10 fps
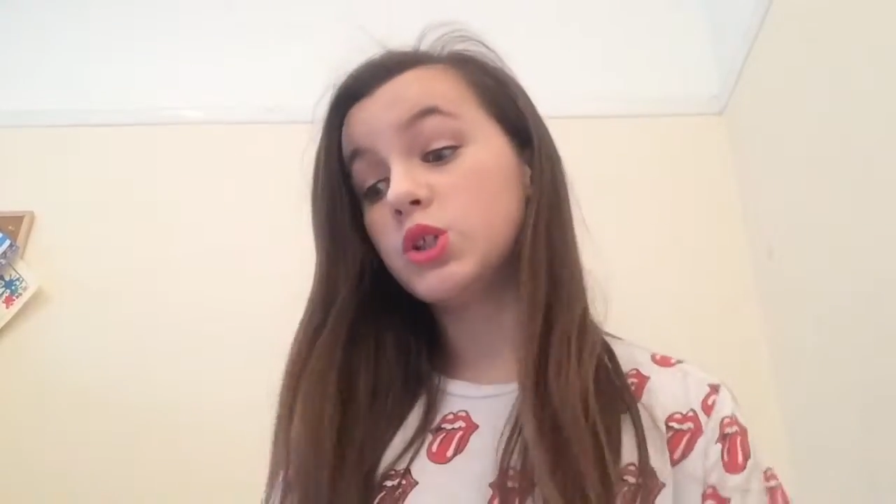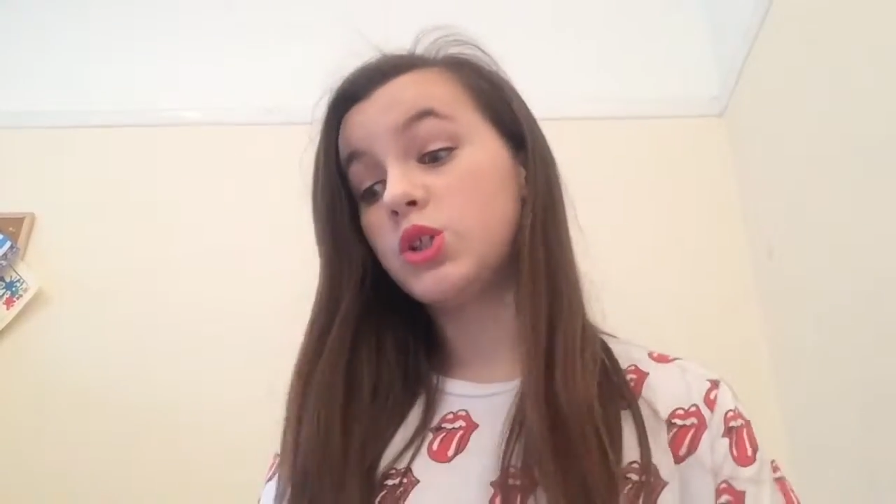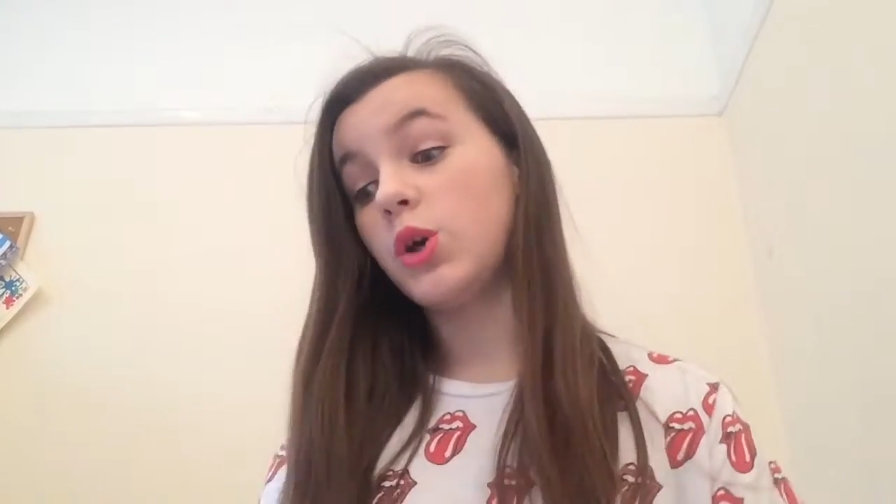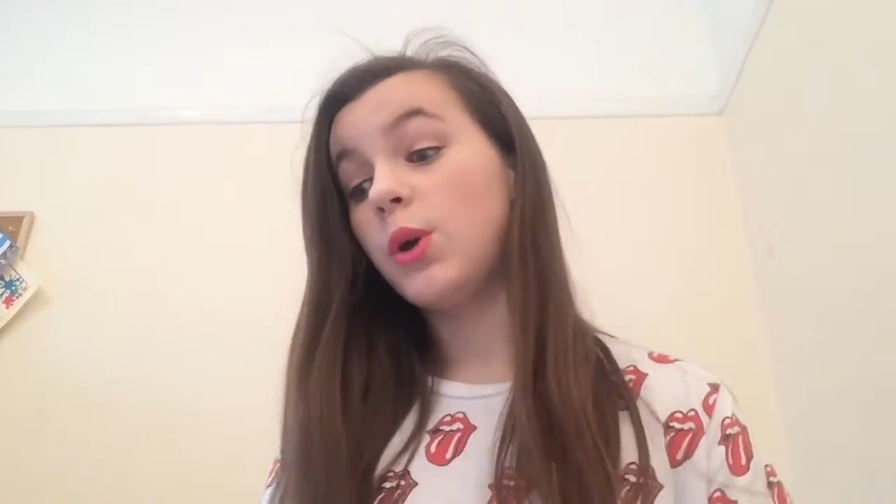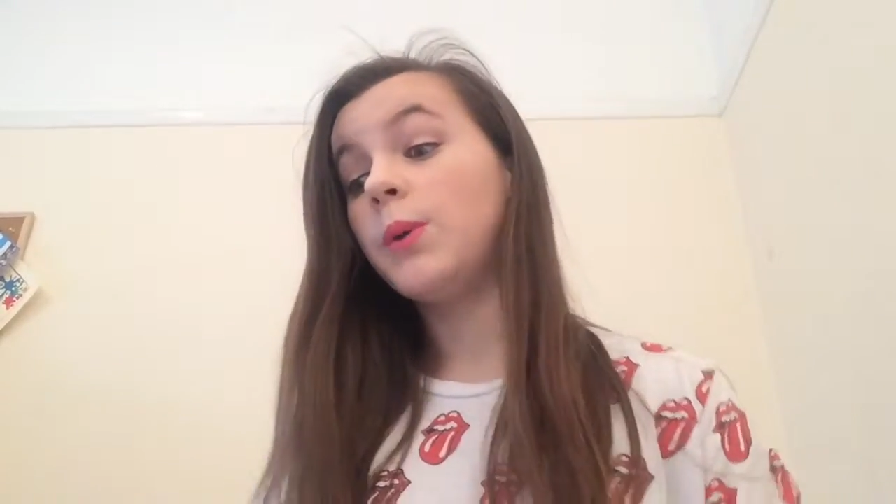
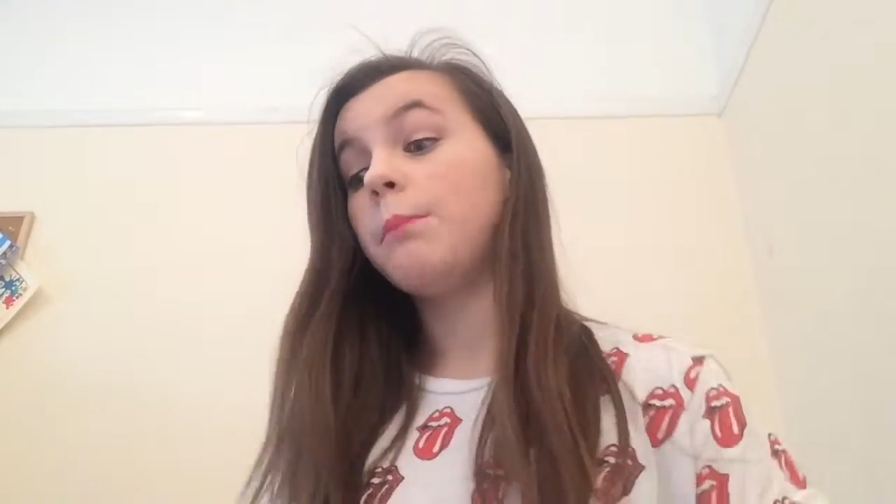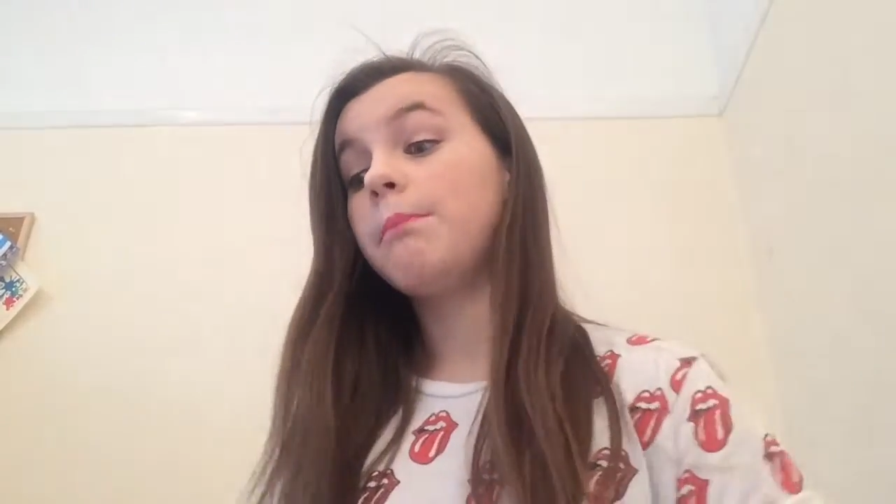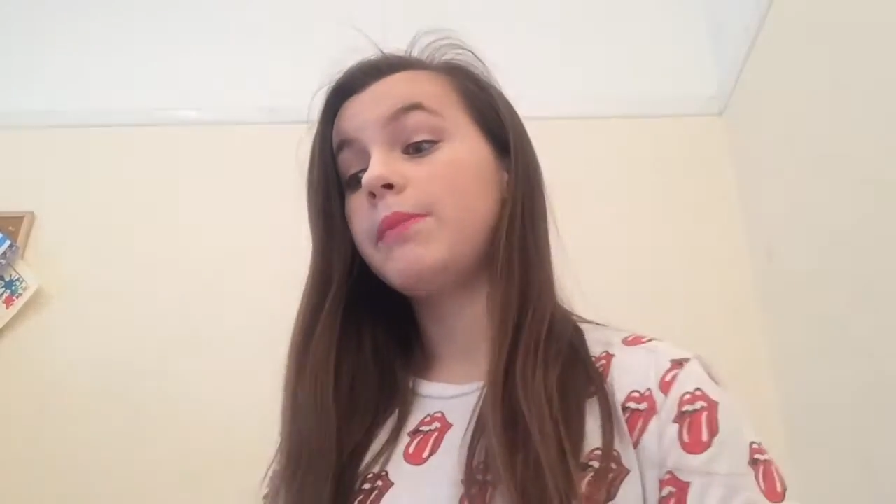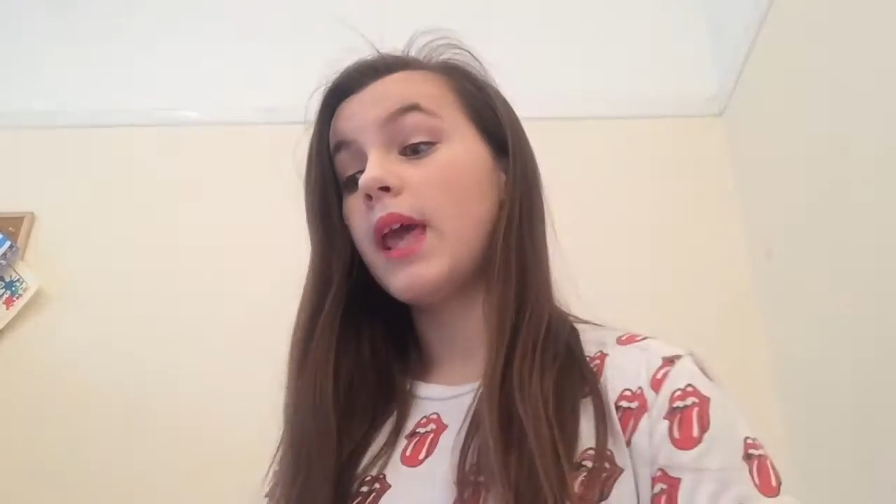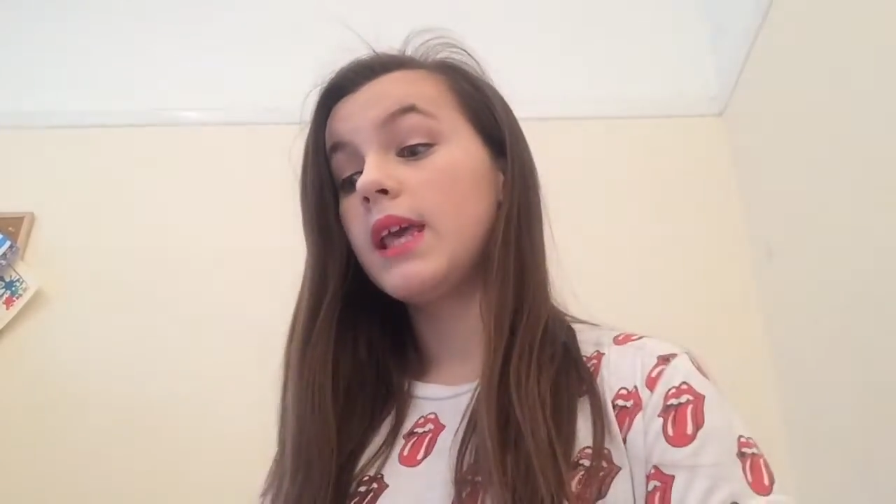So
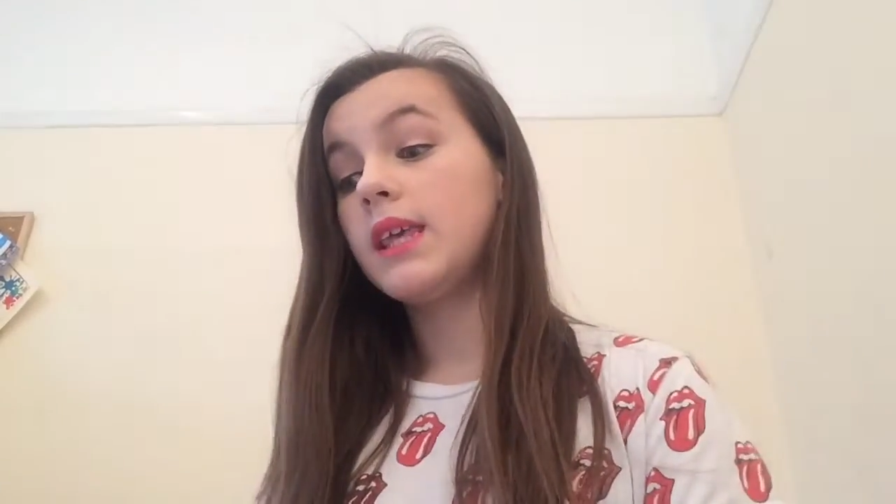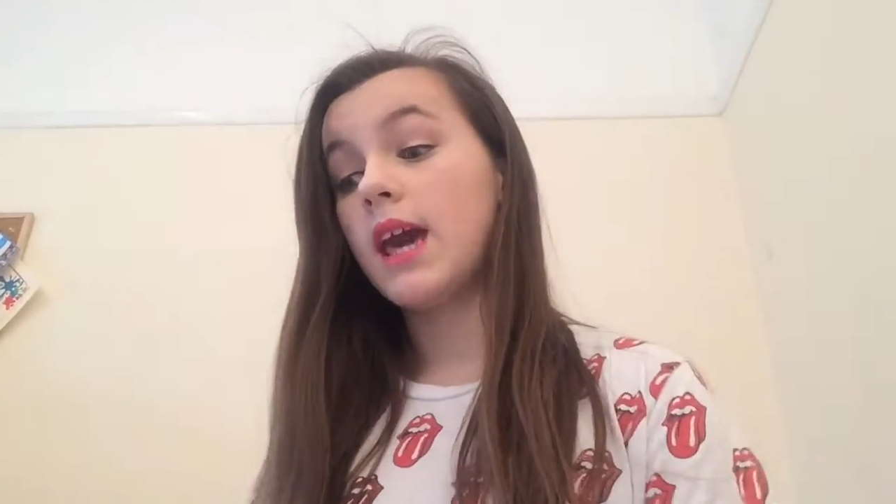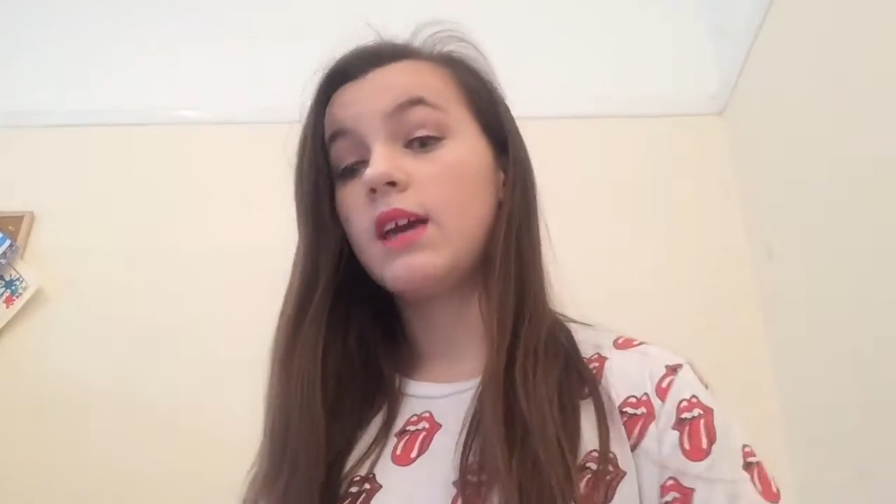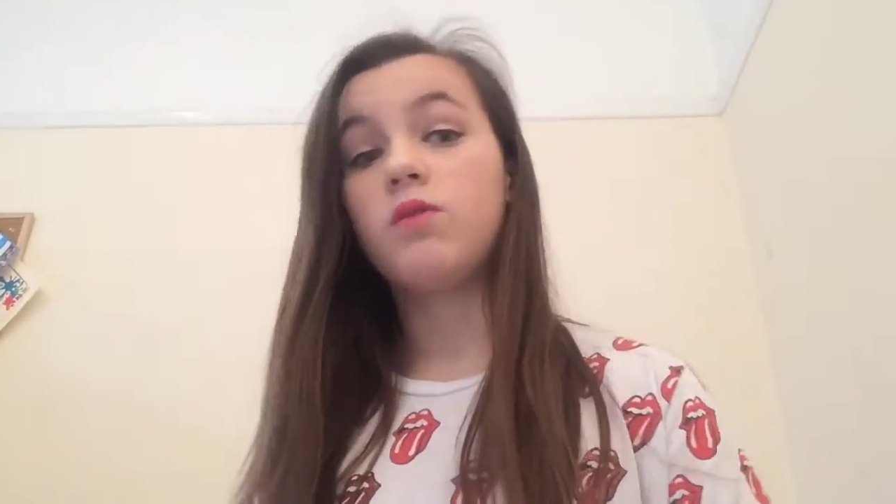yeah,